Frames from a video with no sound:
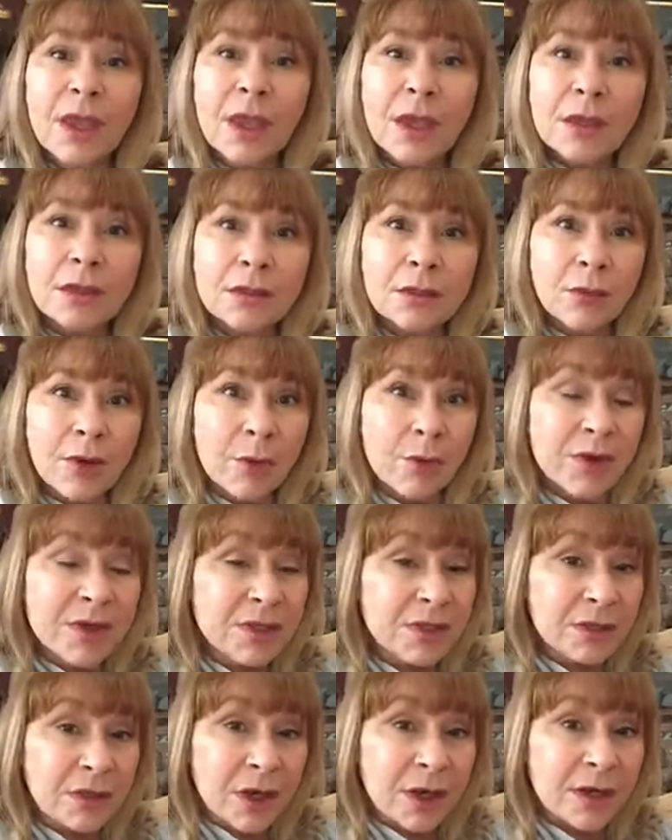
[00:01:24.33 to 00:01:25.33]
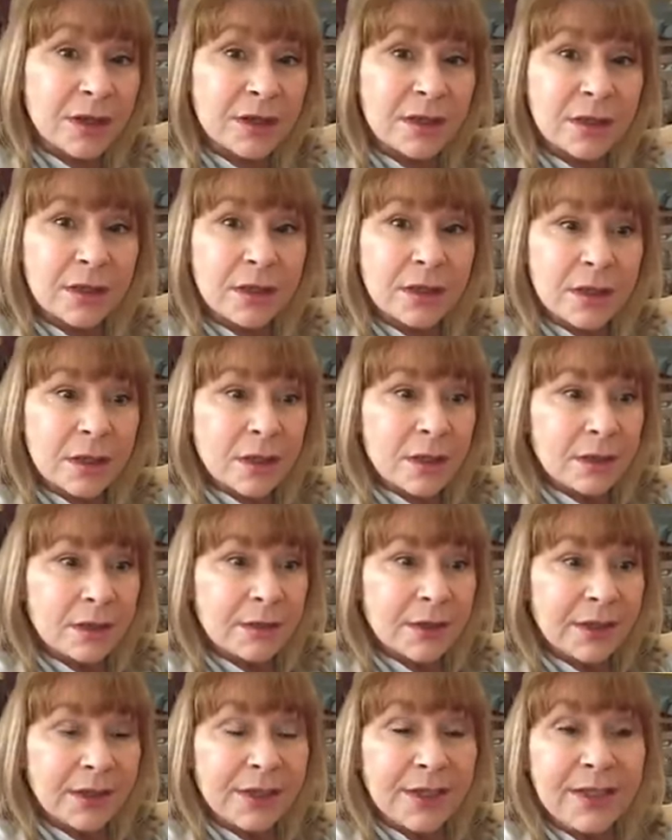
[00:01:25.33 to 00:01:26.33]
So I want to start,
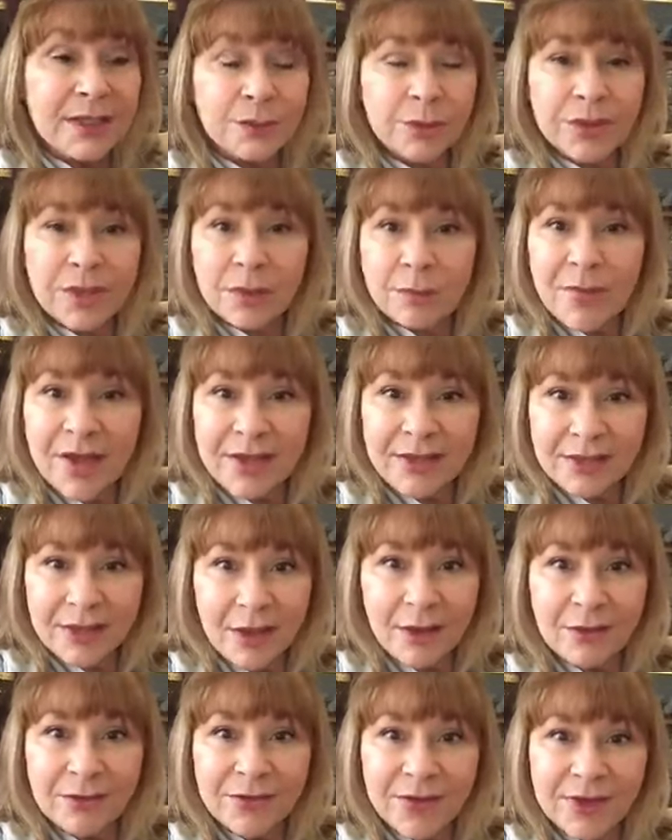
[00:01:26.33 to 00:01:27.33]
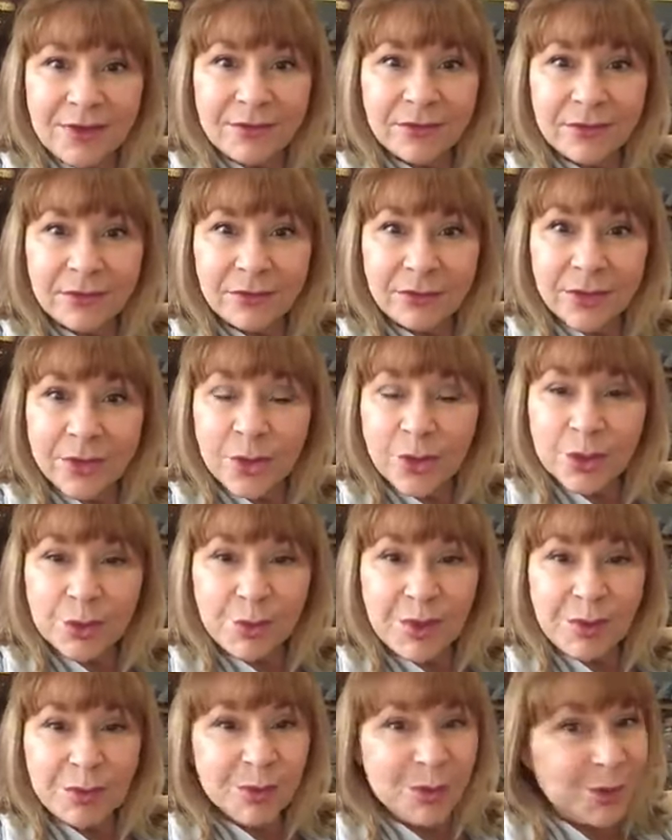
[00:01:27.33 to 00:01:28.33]
at least within myself, and for those
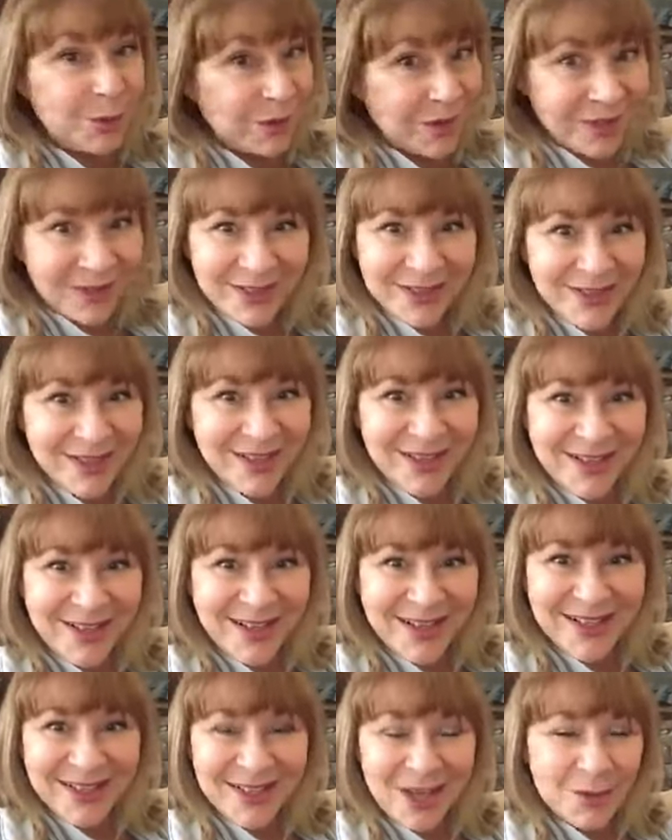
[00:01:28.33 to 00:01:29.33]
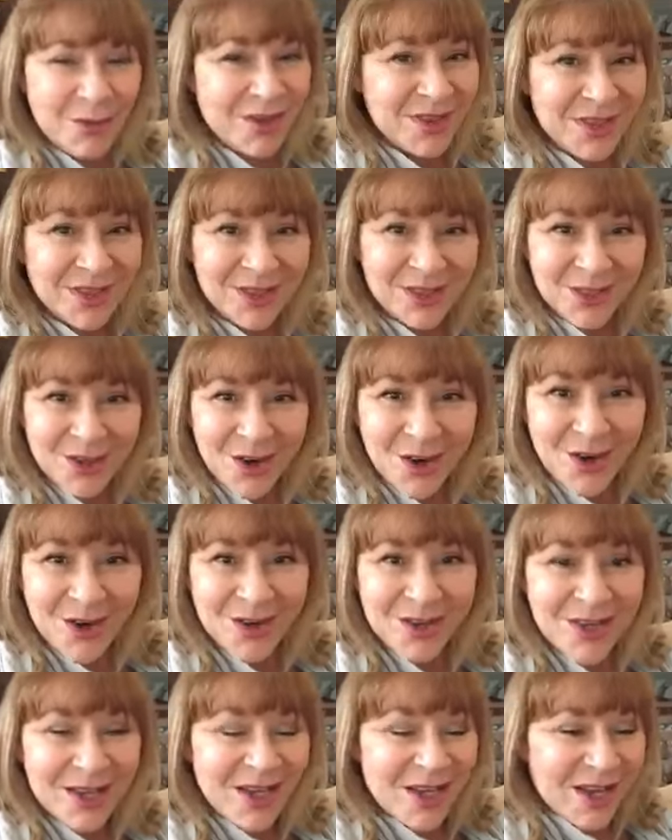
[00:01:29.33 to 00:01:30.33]
people who are listening to this, I want to
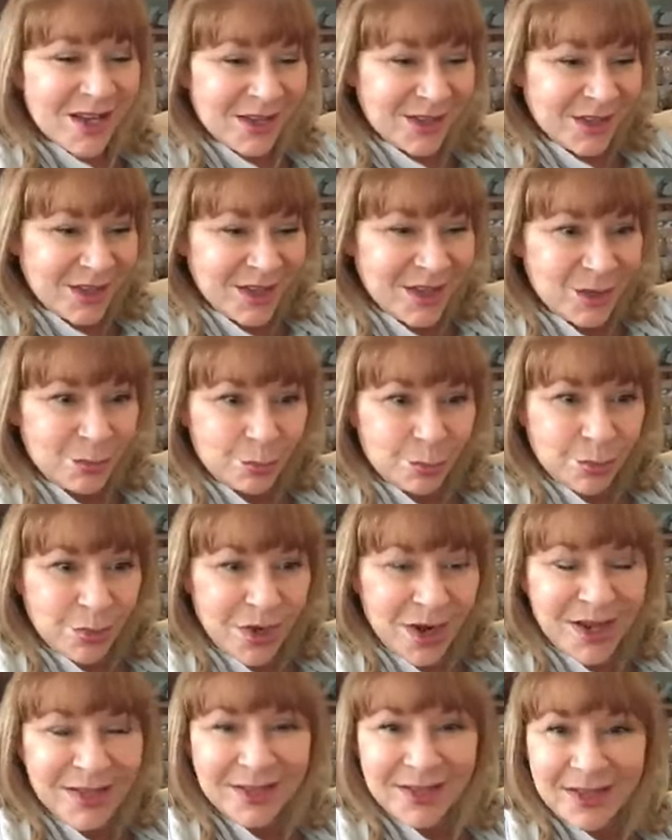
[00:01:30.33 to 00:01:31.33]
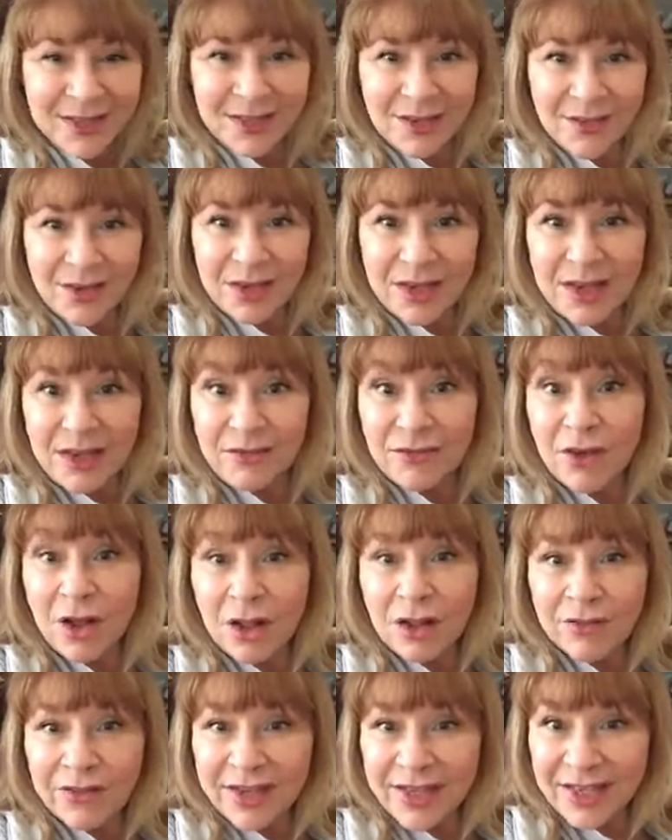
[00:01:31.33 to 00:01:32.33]
start this process of
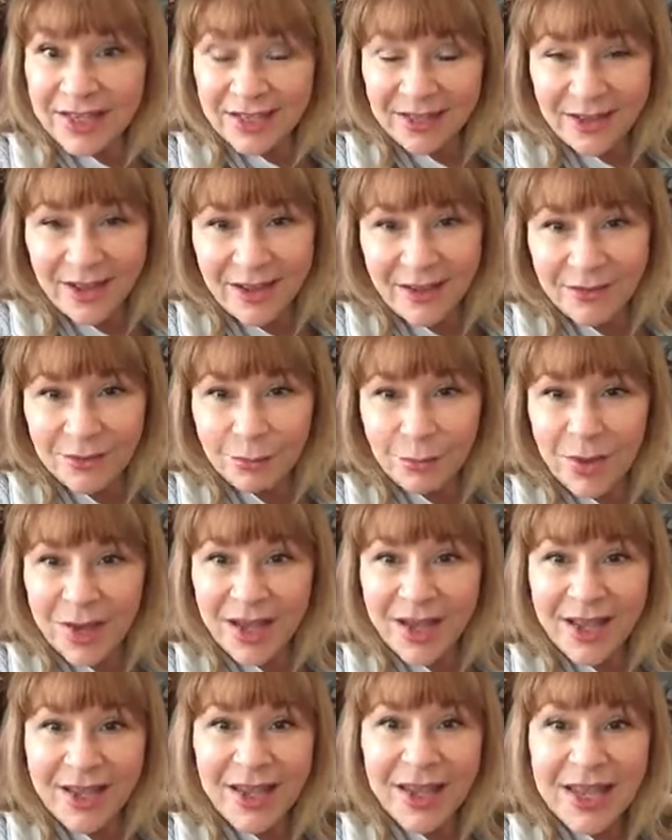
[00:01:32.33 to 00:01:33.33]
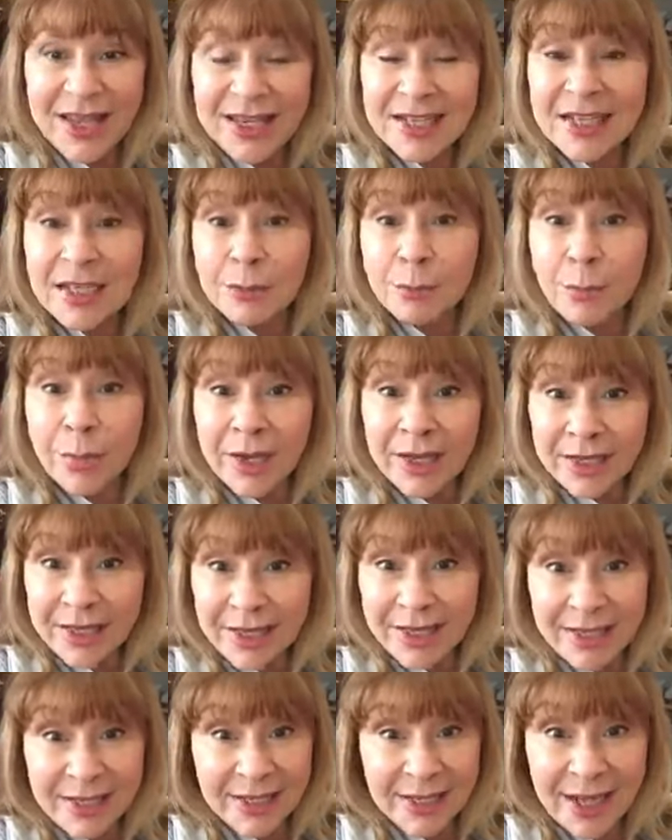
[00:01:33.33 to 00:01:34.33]
evolving in love by
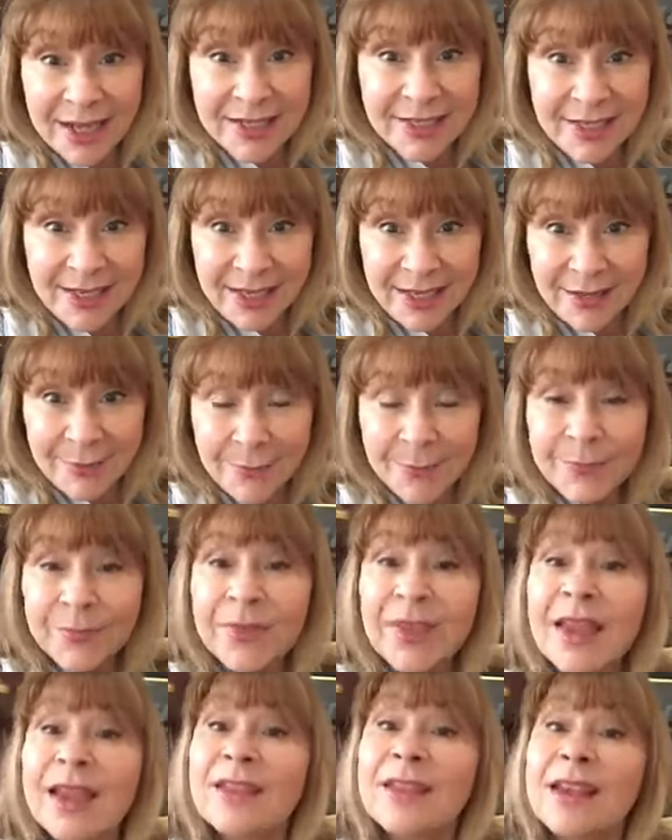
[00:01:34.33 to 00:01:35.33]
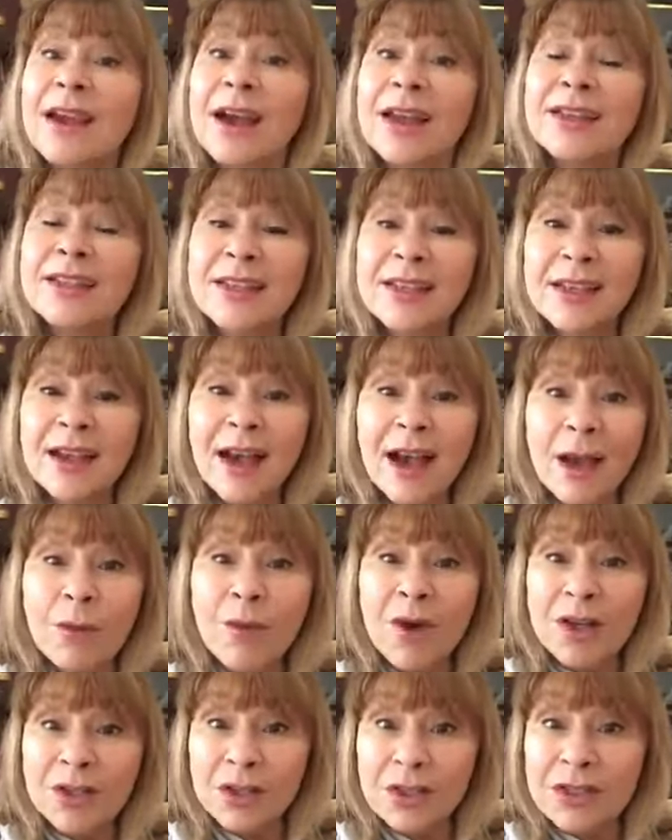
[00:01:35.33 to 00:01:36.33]
debunking an idea. And the idea I
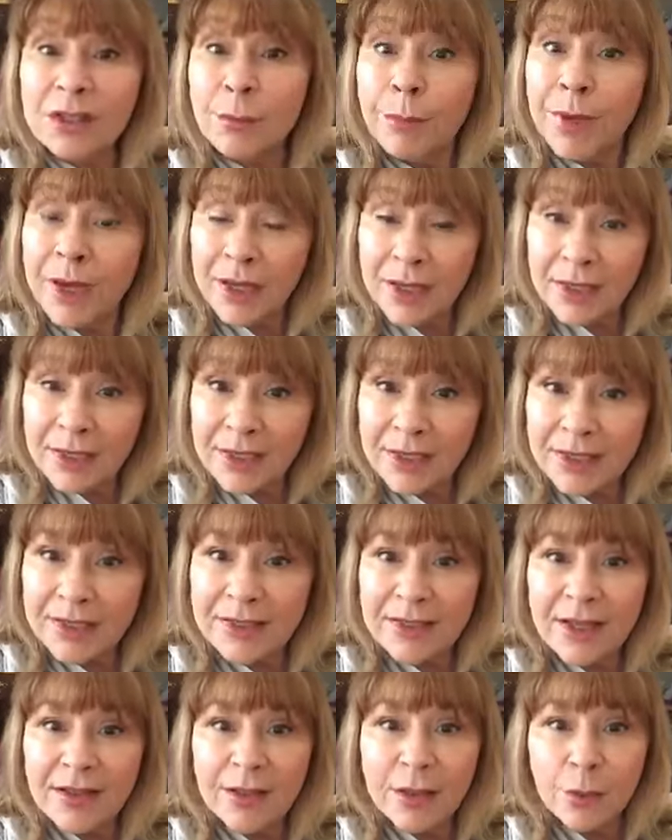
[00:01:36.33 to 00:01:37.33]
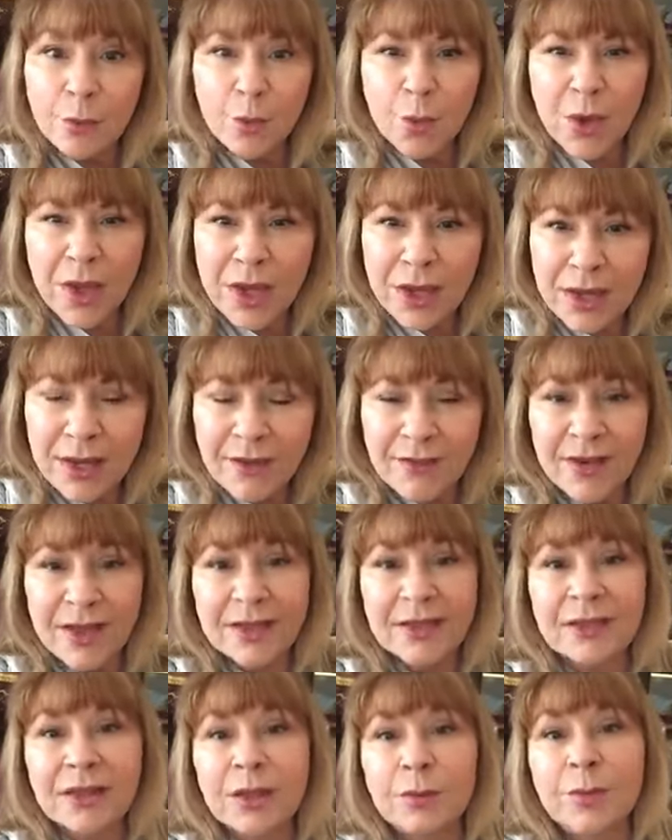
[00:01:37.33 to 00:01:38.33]
want to debunk is that any of
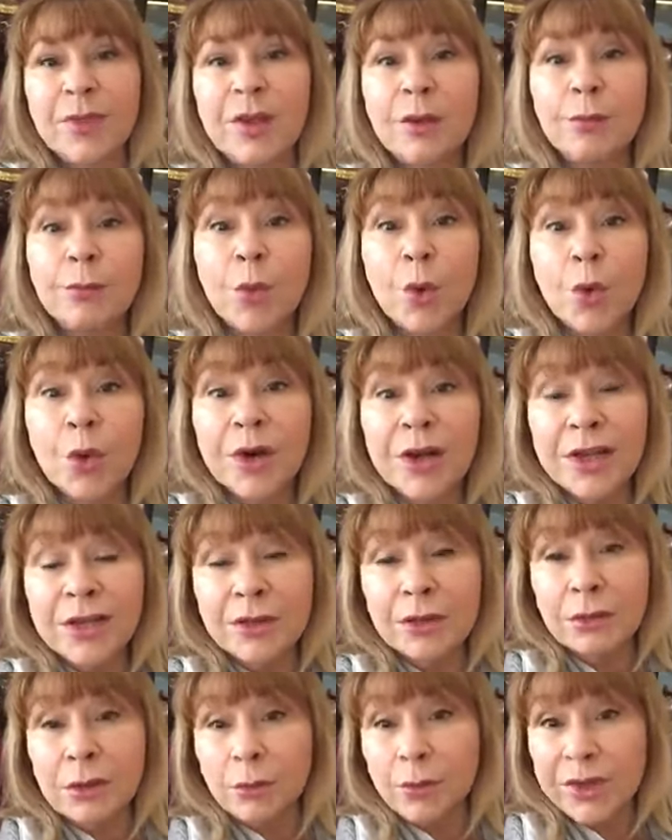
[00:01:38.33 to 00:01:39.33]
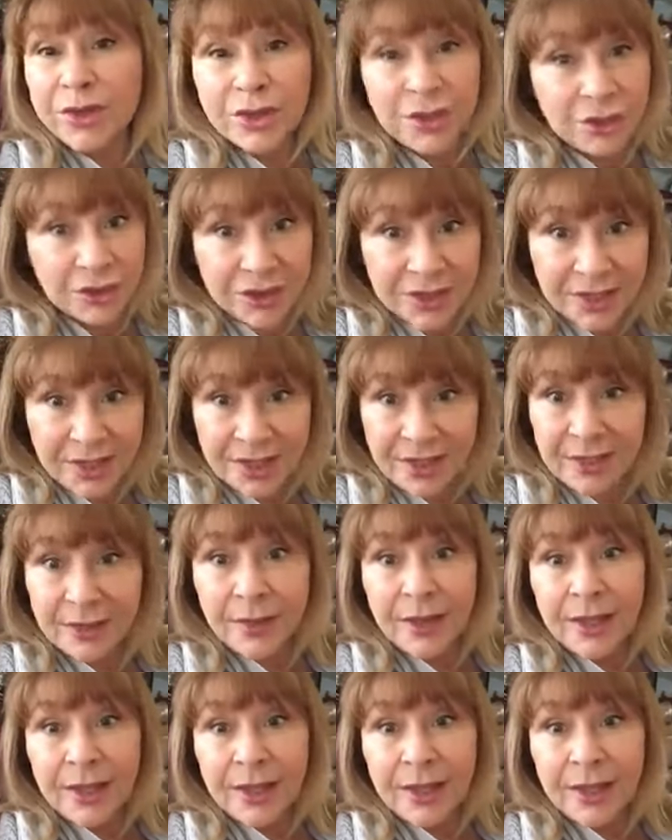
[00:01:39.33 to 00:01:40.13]
us could be born into original sin.